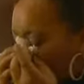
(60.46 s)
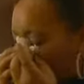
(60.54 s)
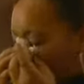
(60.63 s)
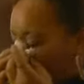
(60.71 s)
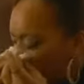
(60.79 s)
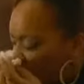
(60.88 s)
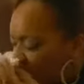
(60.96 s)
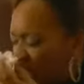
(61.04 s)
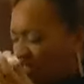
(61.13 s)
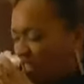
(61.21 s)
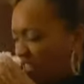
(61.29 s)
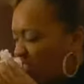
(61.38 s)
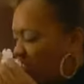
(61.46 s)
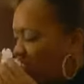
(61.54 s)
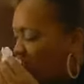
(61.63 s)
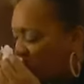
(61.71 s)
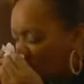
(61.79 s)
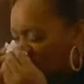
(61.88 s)
around his neck and
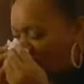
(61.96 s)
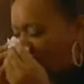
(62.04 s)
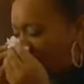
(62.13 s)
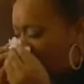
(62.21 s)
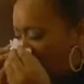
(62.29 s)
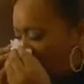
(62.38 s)
strangle the